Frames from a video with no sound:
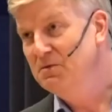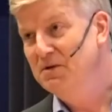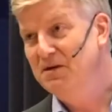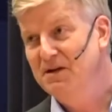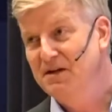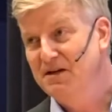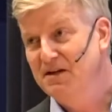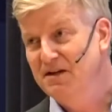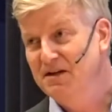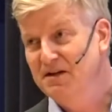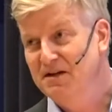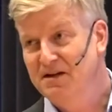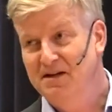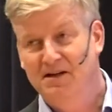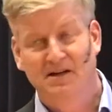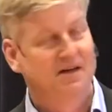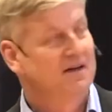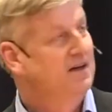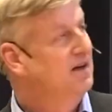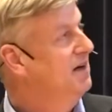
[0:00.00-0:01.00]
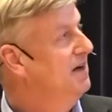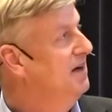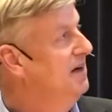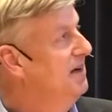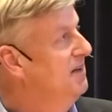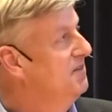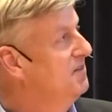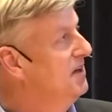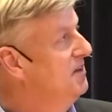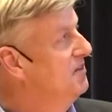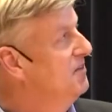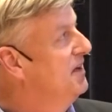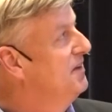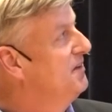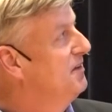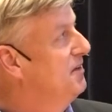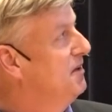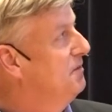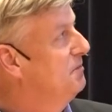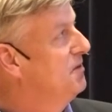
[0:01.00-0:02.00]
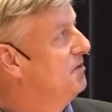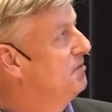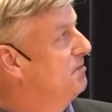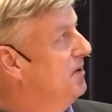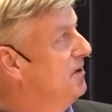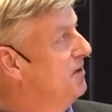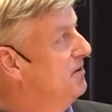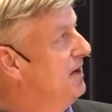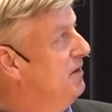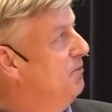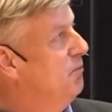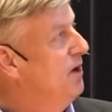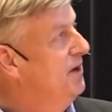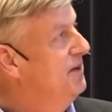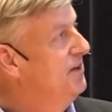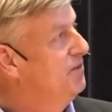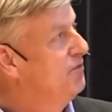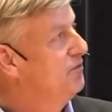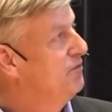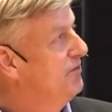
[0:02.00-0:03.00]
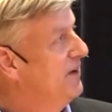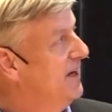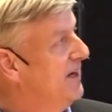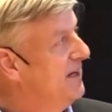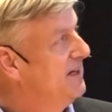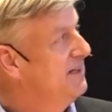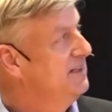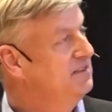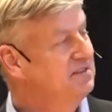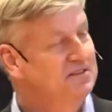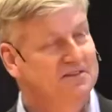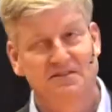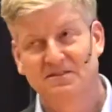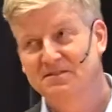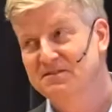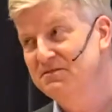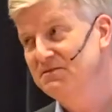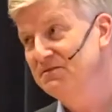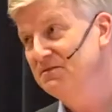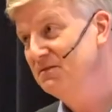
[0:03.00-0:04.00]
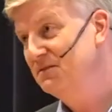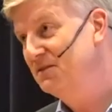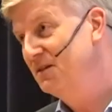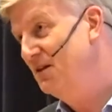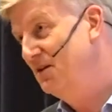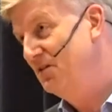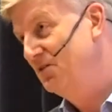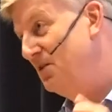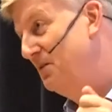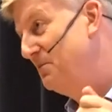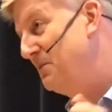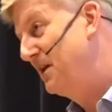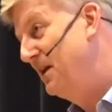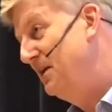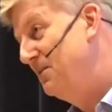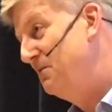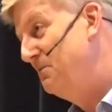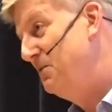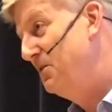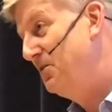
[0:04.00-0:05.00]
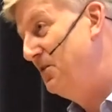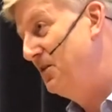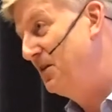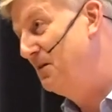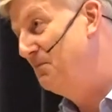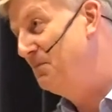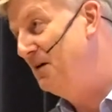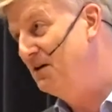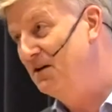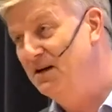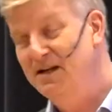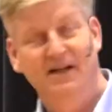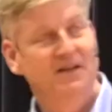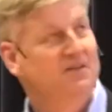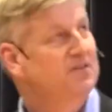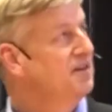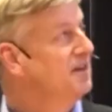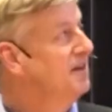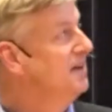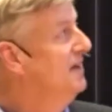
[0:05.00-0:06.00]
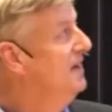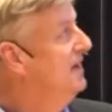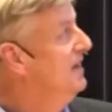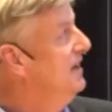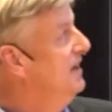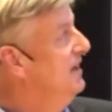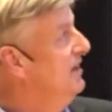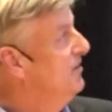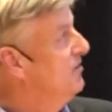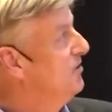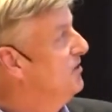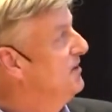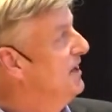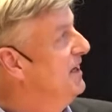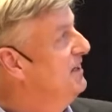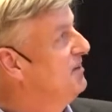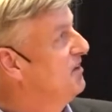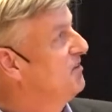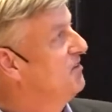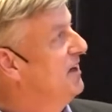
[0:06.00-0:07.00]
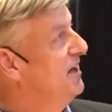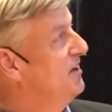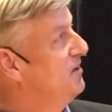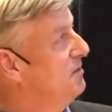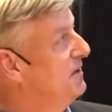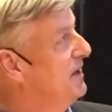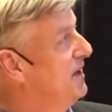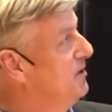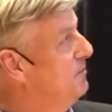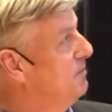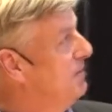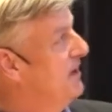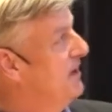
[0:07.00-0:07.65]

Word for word: were, uh, uh, let's say, setting up this program. One is fairness, something that I will talk about later. So data science without